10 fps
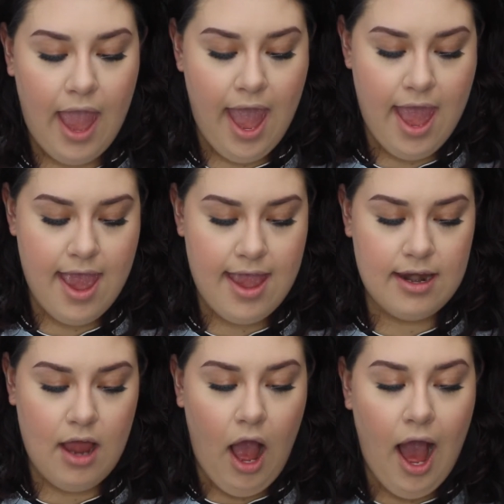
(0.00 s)

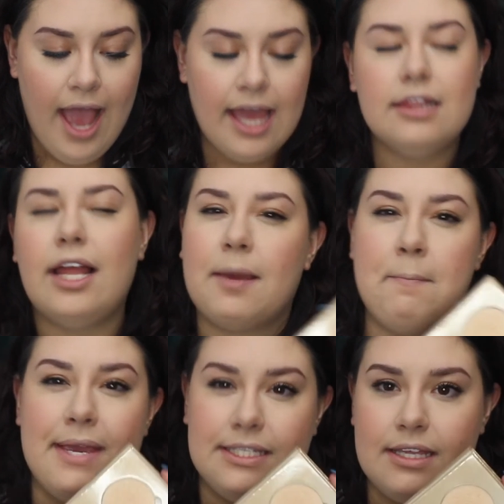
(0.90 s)
And I like
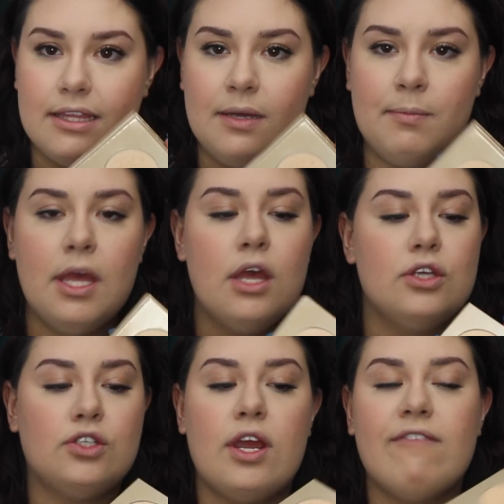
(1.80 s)
mixing them.
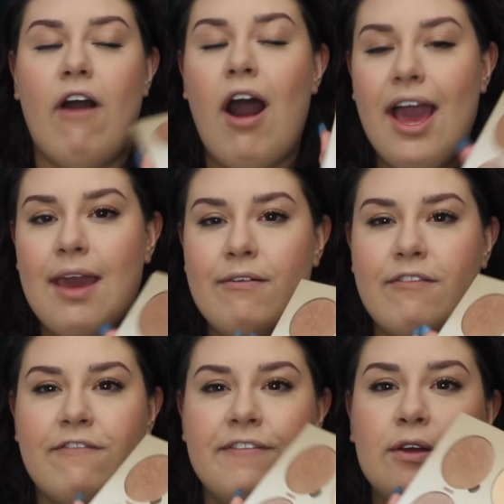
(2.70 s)
So if I
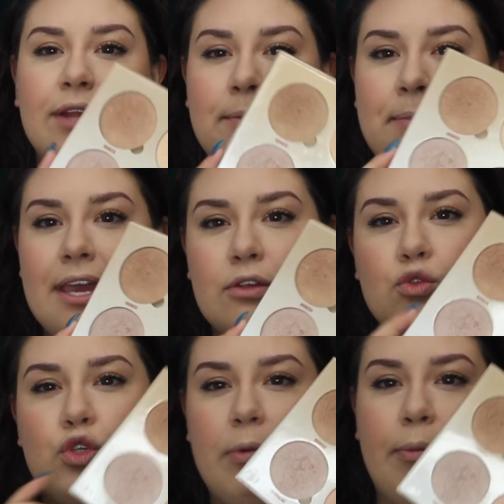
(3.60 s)
feel like being
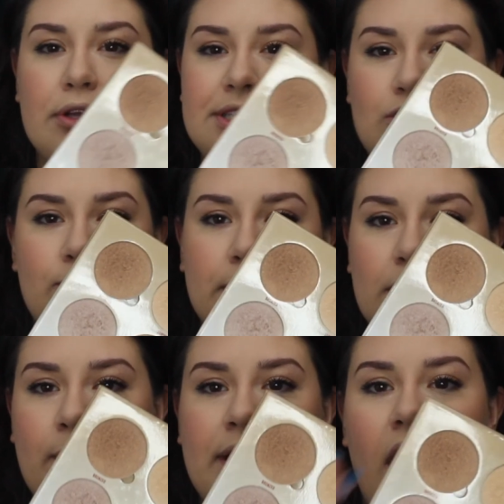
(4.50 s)
super bronzy, super
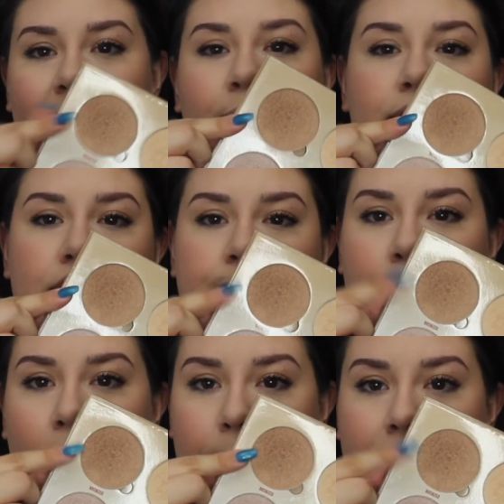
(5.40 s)
glowy, I will just
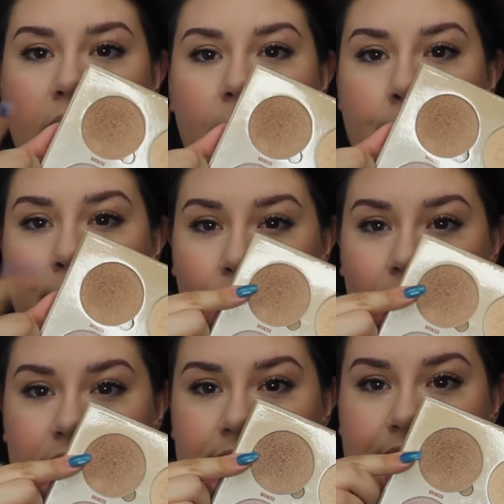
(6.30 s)
pop
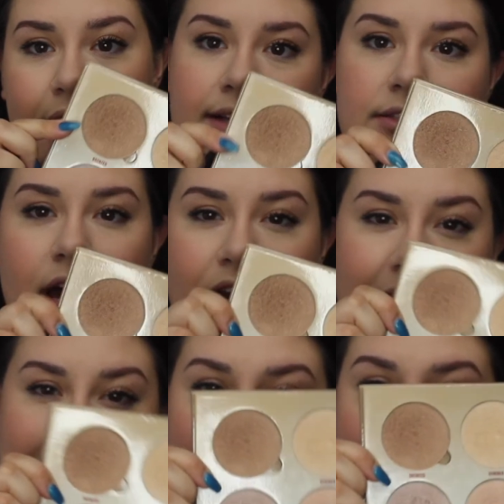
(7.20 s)
bronze as kind of
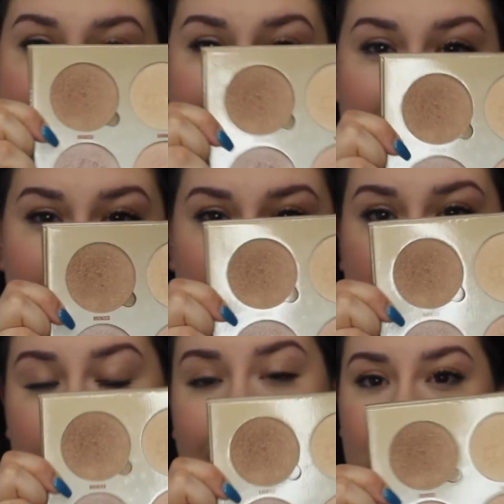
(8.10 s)
like my blush. So
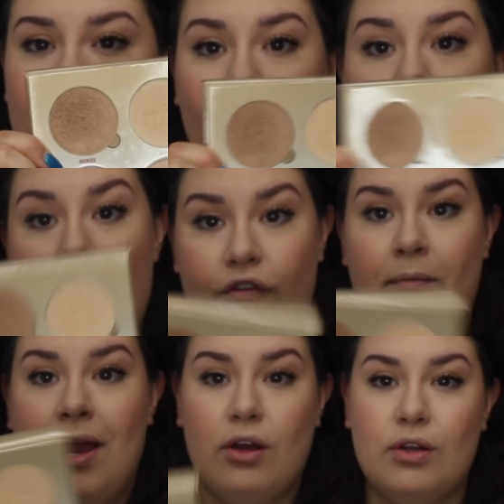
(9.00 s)
this will actually go over
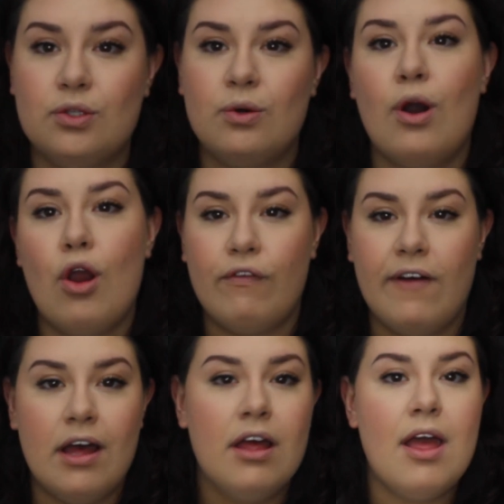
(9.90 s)
my contour,
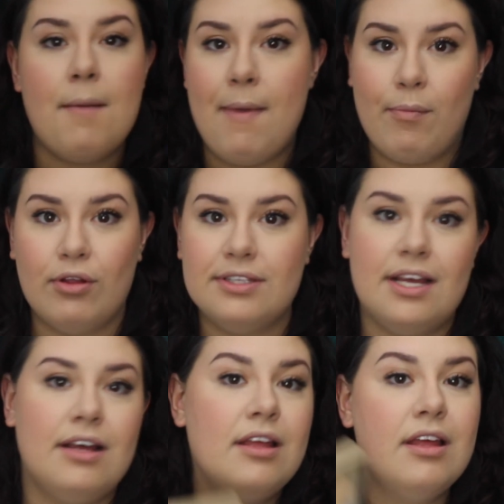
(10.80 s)
over my
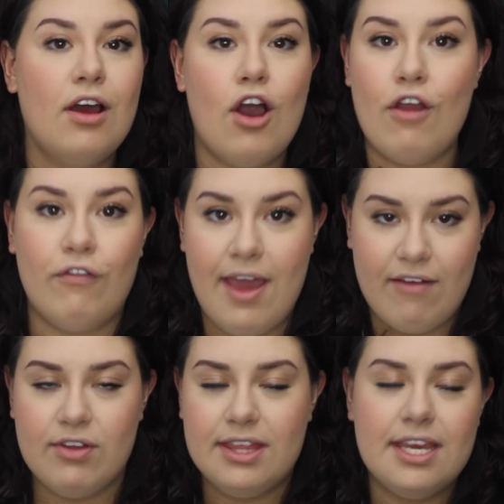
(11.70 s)
bronzer, over
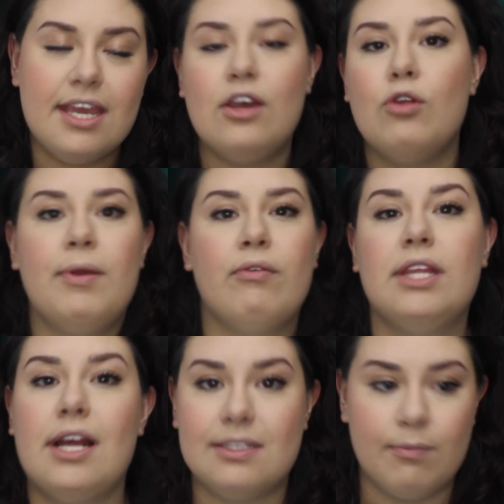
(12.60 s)
everything, and it'll be
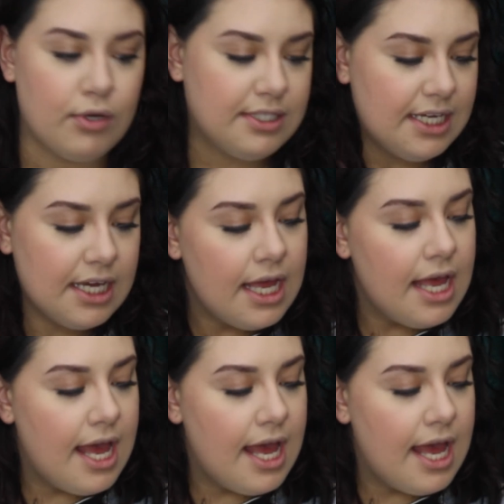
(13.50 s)
really nice and bronzy.